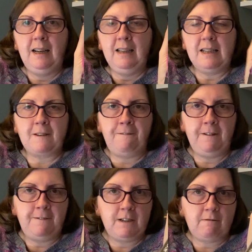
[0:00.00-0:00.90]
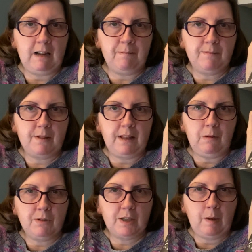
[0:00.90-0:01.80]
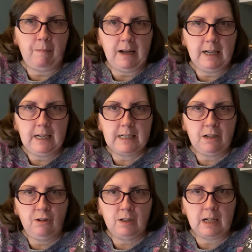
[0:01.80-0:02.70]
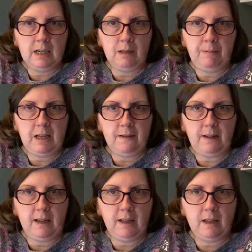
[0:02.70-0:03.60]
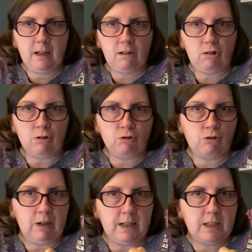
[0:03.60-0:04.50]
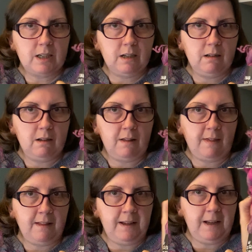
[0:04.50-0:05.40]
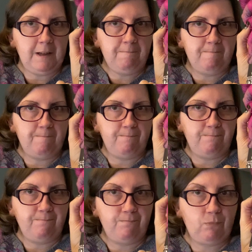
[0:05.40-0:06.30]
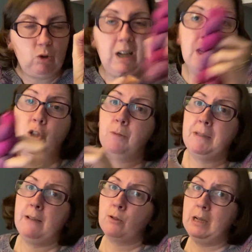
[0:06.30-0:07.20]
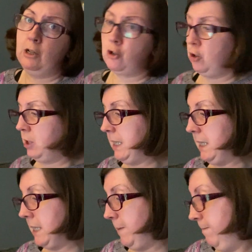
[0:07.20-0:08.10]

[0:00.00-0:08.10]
That's a 50 gram, that one, so I might need to use a little bit of a contrast on there, unless I do myself some little shorties.